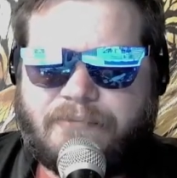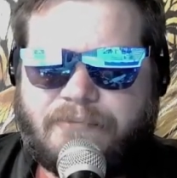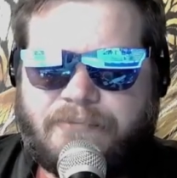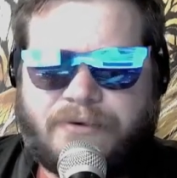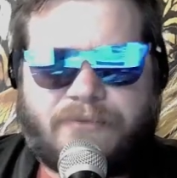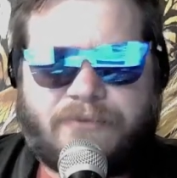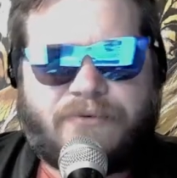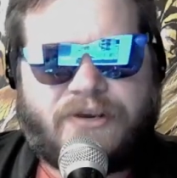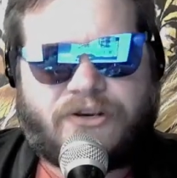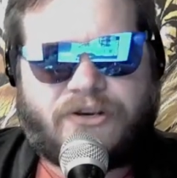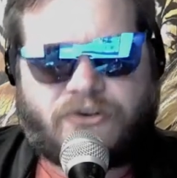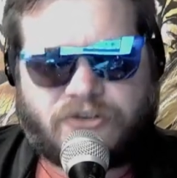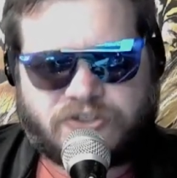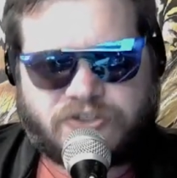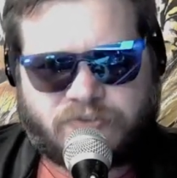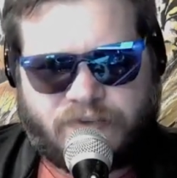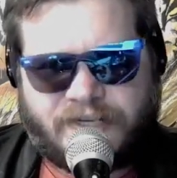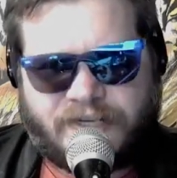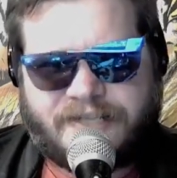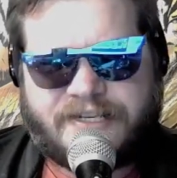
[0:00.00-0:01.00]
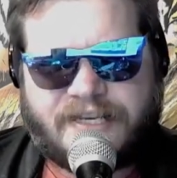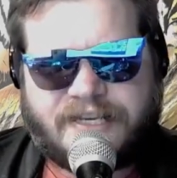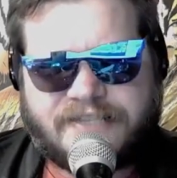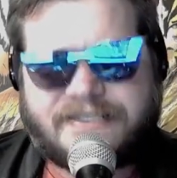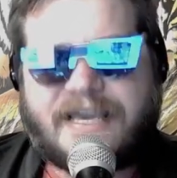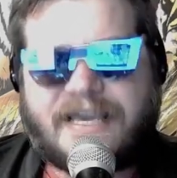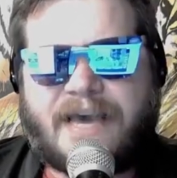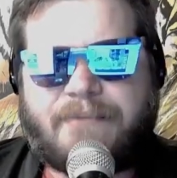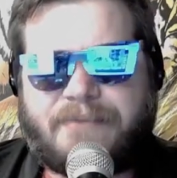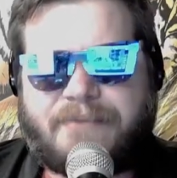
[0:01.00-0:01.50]
But of course, when it does
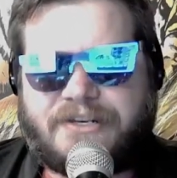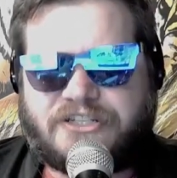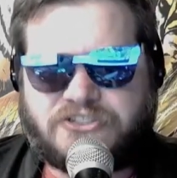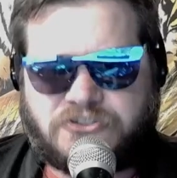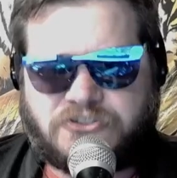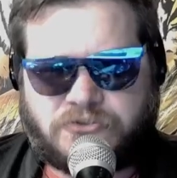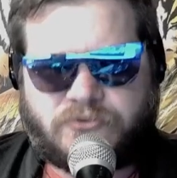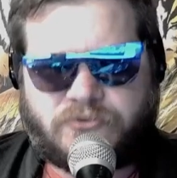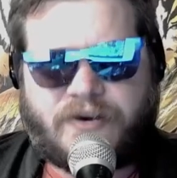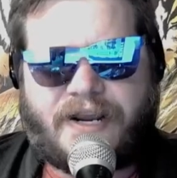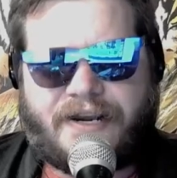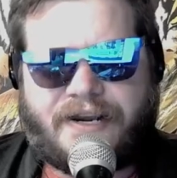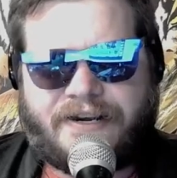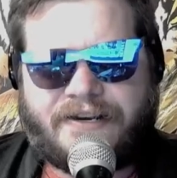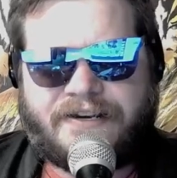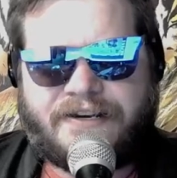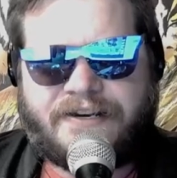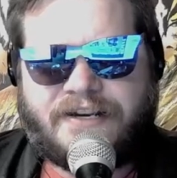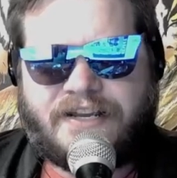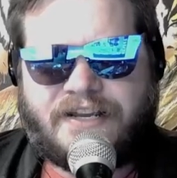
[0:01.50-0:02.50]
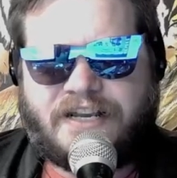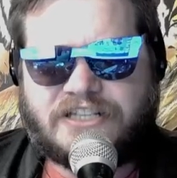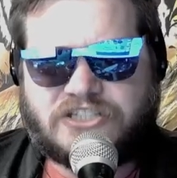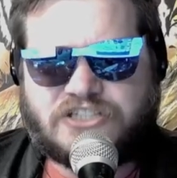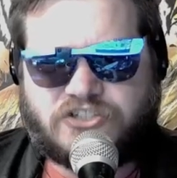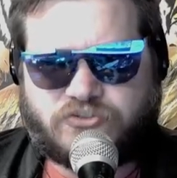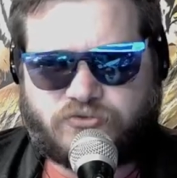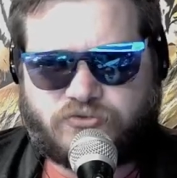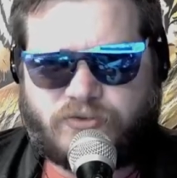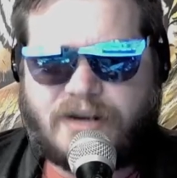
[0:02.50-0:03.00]
happen, great. It's a
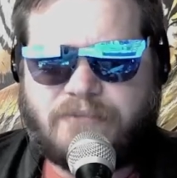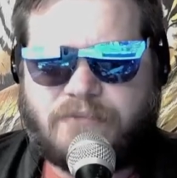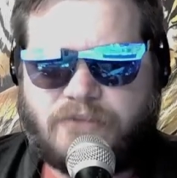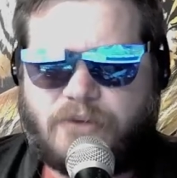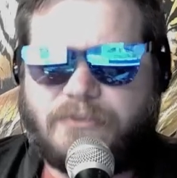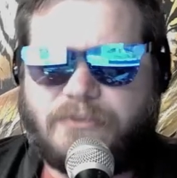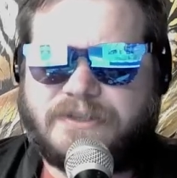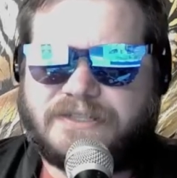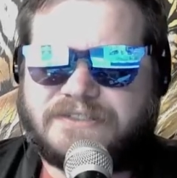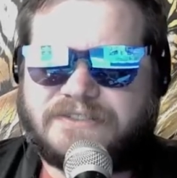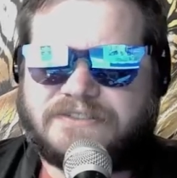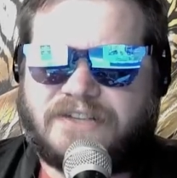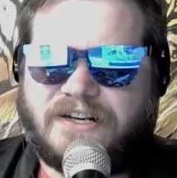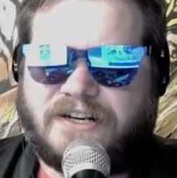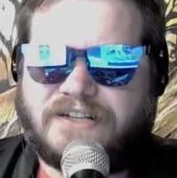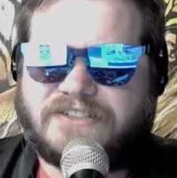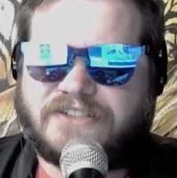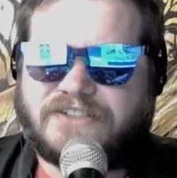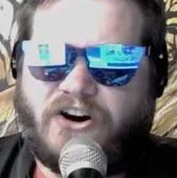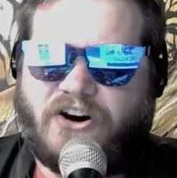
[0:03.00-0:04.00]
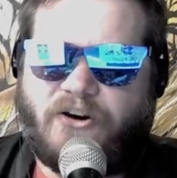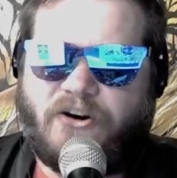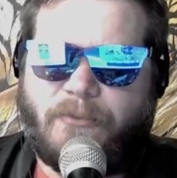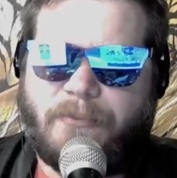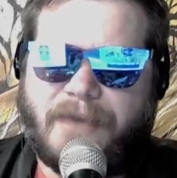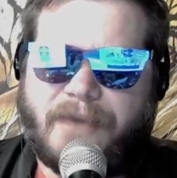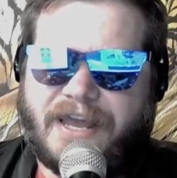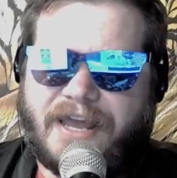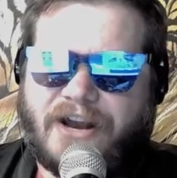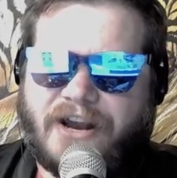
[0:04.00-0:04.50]
great moment in the song. It's like, oh
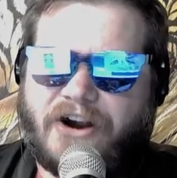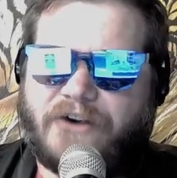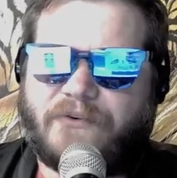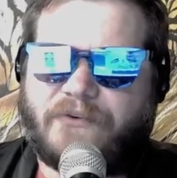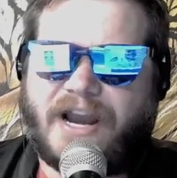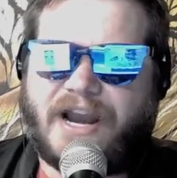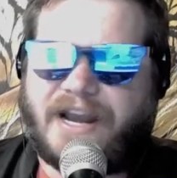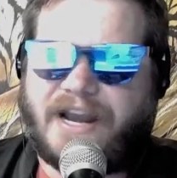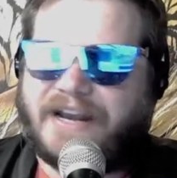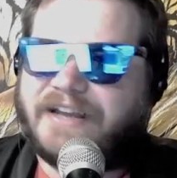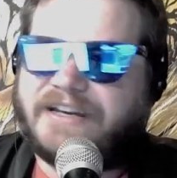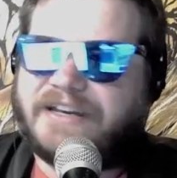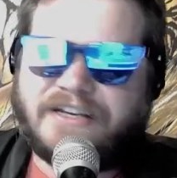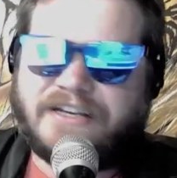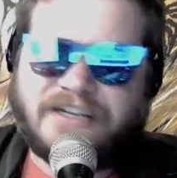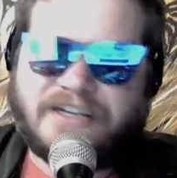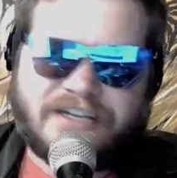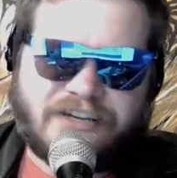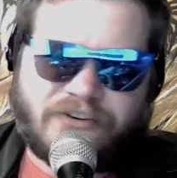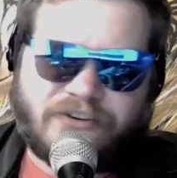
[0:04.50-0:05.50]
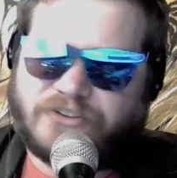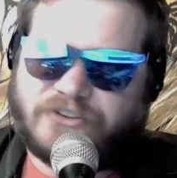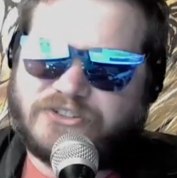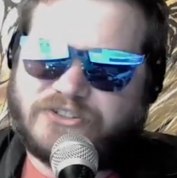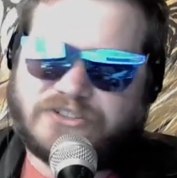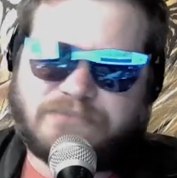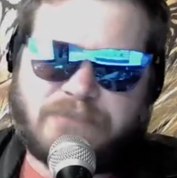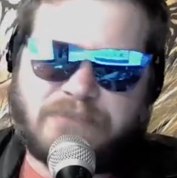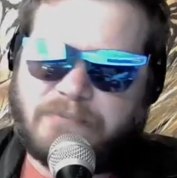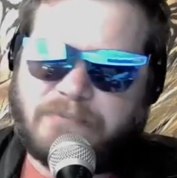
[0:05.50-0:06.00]
man, all right. We're
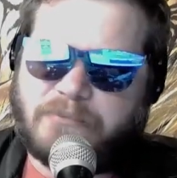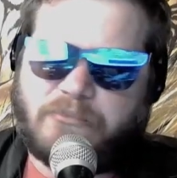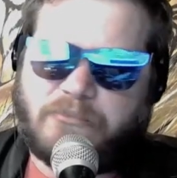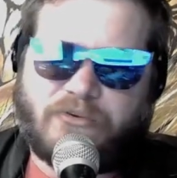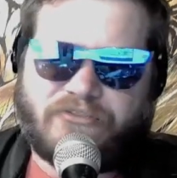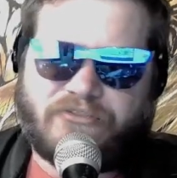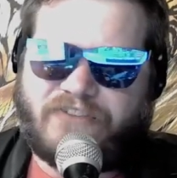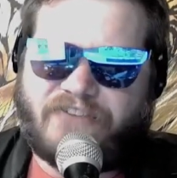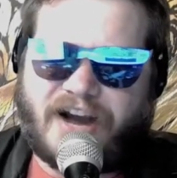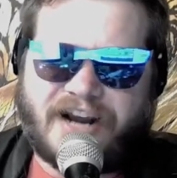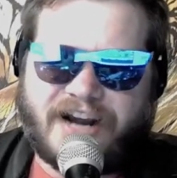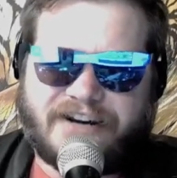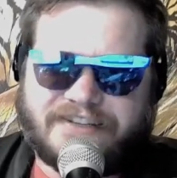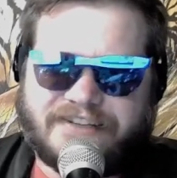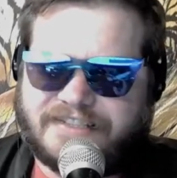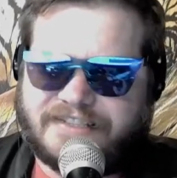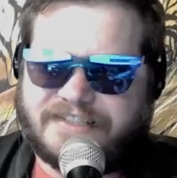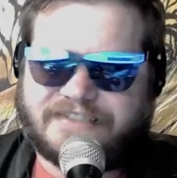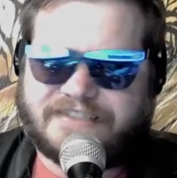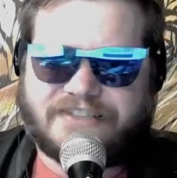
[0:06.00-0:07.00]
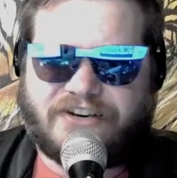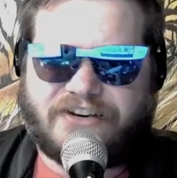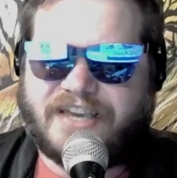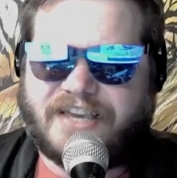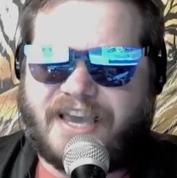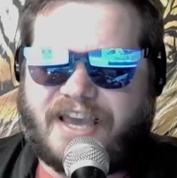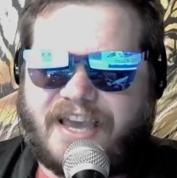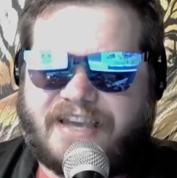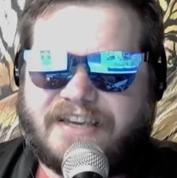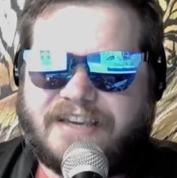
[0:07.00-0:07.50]
just pumping more fire into this.
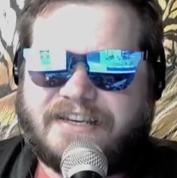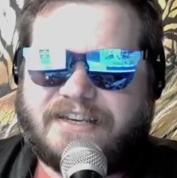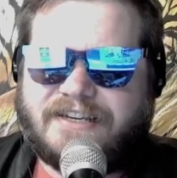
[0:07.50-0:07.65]
Okay.